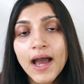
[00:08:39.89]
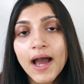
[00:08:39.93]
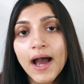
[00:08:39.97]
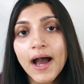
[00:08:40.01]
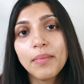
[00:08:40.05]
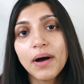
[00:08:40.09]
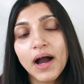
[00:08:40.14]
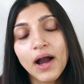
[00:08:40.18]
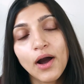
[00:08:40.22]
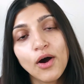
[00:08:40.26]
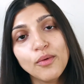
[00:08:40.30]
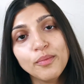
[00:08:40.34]

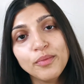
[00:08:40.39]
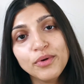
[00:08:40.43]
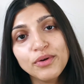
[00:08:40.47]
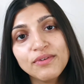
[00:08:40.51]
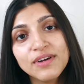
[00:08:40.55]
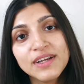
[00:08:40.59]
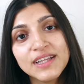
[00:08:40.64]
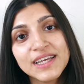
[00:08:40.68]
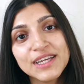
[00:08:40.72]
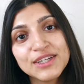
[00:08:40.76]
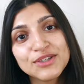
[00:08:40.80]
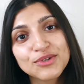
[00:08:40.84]
But I hope you
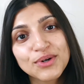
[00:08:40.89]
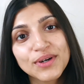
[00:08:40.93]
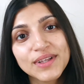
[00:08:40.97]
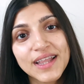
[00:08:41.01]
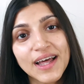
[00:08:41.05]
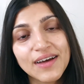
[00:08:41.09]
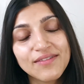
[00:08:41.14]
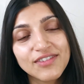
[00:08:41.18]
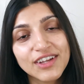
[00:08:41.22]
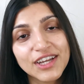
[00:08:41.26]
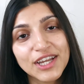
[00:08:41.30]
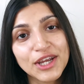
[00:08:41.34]
really enjoyed
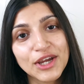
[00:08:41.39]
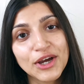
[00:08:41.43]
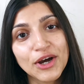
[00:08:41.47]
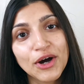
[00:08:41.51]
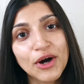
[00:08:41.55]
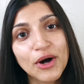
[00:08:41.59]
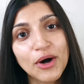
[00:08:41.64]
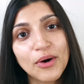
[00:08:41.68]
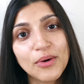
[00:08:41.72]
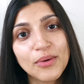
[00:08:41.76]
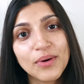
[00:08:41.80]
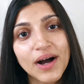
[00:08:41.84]
that
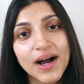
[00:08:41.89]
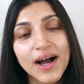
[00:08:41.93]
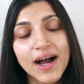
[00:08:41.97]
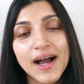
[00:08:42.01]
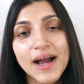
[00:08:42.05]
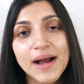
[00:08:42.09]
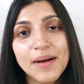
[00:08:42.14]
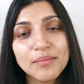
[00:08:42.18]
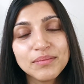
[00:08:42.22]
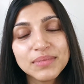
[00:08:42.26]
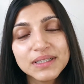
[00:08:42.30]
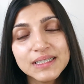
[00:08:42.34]
video.
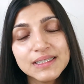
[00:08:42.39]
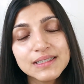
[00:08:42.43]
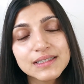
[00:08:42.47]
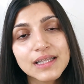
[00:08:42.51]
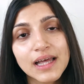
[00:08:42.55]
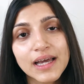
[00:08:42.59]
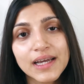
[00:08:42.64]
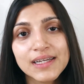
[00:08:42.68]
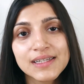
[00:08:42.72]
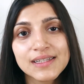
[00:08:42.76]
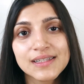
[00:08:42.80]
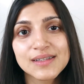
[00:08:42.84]
Please
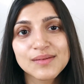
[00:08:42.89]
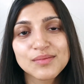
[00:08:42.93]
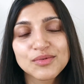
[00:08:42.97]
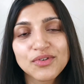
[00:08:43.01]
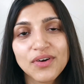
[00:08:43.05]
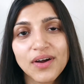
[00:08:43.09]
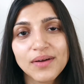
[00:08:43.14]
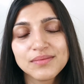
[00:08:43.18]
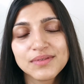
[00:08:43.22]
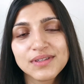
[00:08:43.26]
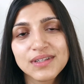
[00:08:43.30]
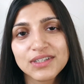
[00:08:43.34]
like and
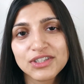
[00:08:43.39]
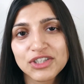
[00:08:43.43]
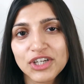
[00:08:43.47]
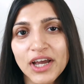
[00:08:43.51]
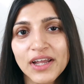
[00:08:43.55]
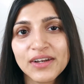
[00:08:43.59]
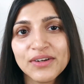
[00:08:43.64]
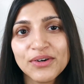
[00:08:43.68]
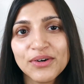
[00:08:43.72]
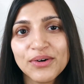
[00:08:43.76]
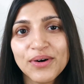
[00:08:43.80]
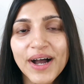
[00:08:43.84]
subscribe to the
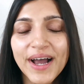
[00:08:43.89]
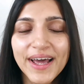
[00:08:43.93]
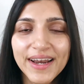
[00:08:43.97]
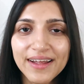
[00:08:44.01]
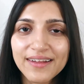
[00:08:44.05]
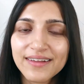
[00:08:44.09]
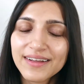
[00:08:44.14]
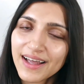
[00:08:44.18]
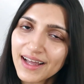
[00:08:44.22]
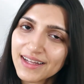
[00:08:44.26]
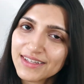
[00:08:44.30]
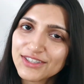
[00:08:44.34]
channel, and
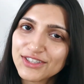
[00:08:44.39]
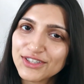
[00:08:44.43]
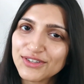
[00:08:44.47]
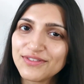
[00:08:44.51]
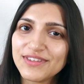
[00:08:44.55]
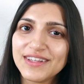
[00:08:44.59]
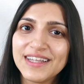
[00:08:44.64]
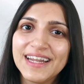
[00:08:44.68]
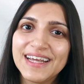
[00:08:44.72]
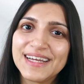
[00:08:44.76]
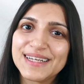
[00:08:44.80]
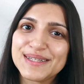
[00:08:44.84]
I'll catch you
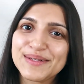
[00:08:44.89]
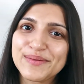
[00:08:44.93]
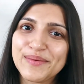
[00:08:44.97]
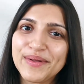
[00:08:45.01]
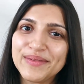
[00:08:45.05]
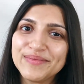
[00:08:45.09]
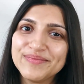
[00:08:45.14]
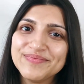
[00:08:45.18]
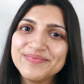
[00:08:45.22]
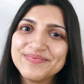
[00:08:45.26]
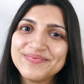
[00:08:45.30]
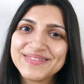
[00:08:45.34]
for the next
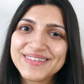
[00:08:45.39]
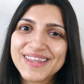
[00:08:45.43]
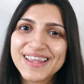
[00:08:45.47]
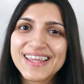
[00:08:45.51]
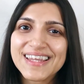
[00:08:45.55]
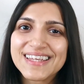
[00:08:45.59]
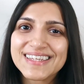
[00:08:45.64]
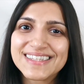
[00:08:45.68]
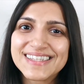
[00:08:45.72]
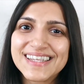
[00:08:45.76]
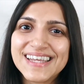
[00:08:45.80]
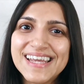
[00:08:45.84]
one.
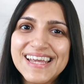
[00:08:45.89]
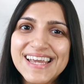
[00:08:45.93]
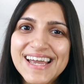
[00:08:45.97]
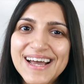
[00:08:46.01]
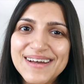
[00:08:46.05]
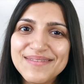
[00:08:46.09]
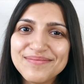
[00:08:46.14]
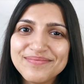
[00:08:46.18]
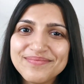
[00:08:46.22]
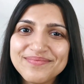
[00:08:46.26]
See ya.